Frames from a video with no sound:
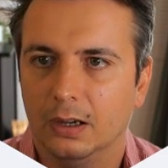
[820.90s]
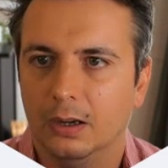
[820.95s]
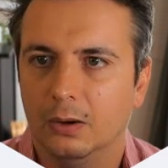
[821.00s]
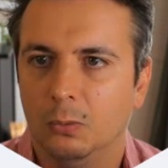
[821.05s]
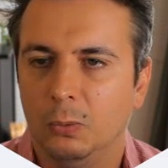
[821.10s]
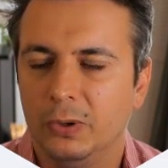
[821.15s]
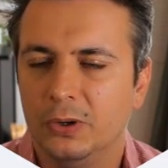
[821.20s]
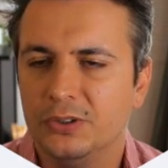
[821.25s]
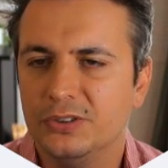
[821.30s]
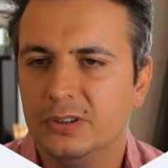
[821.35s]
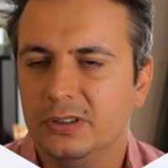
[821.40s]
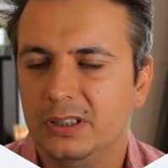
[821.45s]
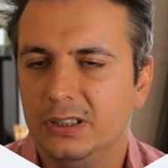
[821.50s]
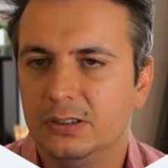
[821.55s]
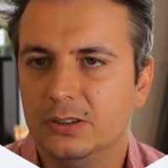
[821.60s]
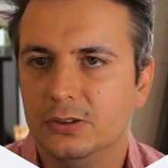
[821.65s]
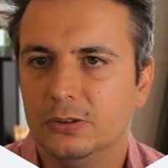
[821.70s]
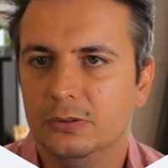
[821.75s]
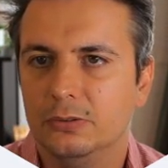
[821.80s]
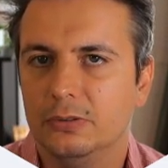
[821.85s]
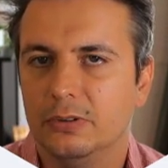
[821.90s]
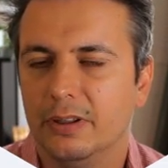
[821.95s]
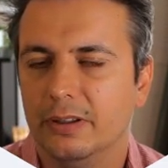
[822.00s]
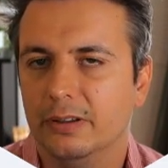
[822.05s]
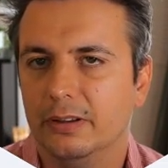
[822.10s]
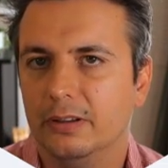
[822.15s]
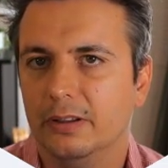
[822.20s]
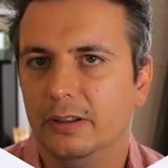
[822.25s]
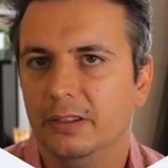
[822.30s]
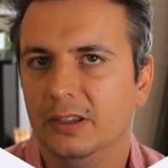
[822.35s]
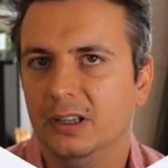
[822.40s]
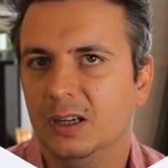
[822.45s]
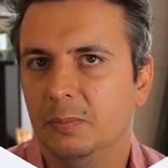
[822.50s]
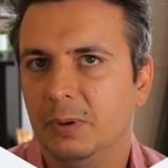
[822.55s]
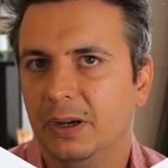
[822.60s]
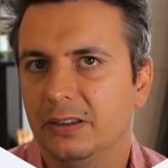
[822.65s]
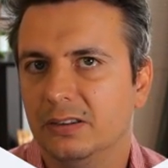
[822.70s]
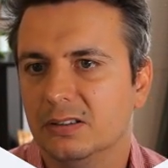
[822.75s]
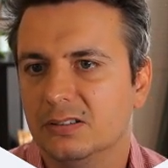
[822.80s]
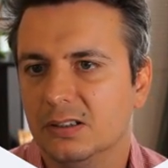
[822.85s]
We also need to think
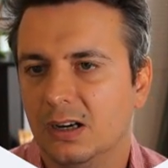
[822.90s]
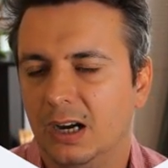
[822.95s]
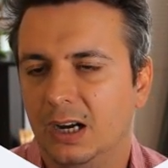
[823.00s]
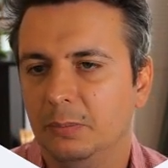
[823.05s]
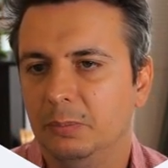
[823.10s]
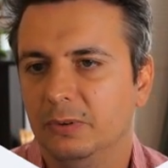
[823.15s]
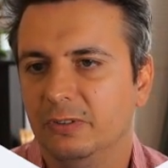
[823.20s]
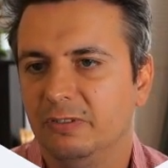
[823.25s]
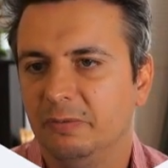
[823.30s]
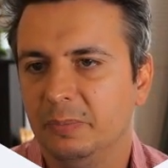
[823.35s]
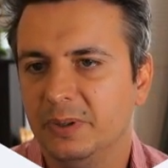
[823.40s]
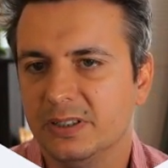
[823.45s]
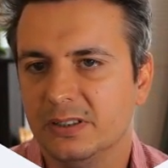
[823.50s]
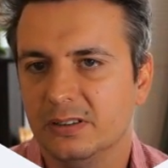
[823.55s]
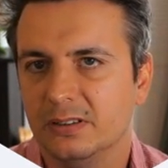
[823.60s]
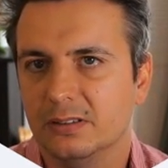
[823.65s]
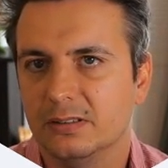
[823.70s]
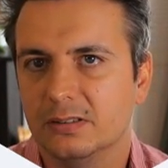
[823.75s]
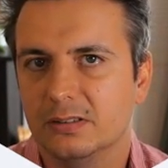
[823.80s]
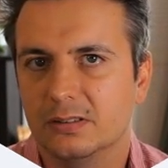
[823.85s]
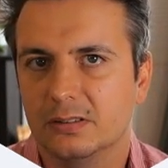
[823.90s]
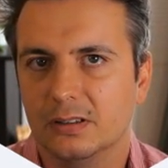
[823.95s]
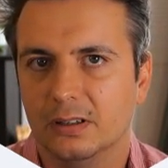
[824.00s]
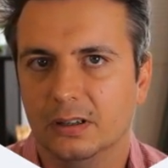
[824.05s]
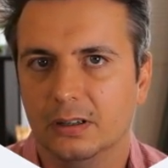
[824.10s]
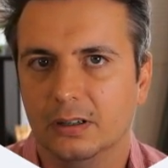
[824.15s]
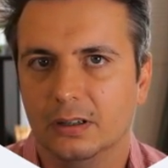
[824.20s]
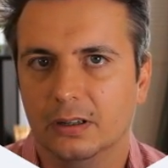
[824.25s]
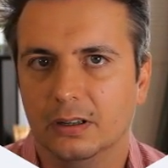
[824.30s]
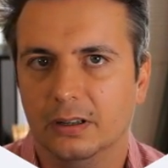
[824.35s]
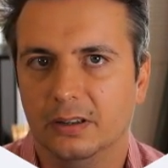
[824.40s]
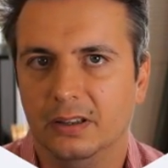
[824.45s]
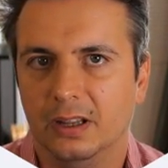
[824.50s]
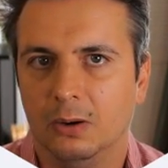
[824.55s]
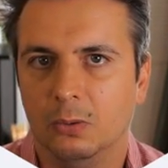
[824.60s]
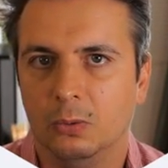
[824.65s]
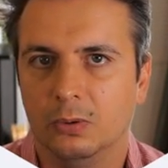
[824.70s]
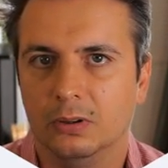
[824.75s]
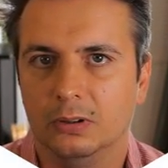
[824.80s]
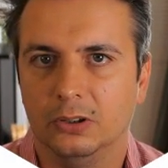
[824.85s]
about the type of business that
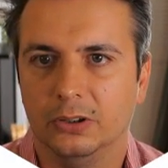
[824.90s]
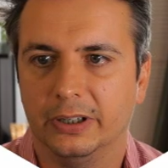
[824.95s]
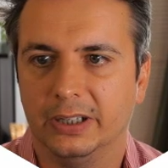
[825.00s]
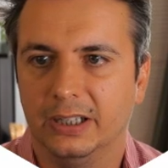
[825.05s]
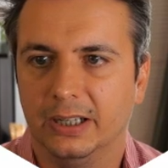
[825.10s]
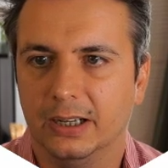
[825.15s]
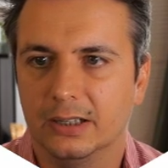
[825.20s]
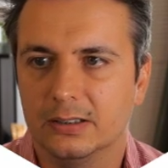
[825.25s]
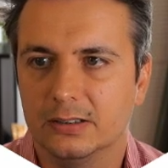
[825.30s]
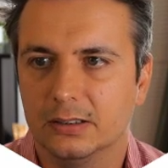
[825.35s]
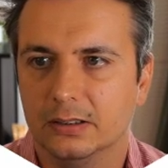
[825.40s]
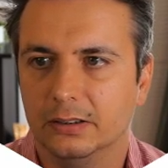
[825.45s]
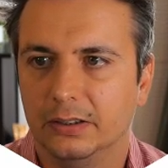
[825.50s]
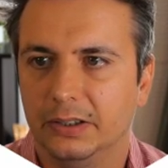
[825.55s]
we're looking at.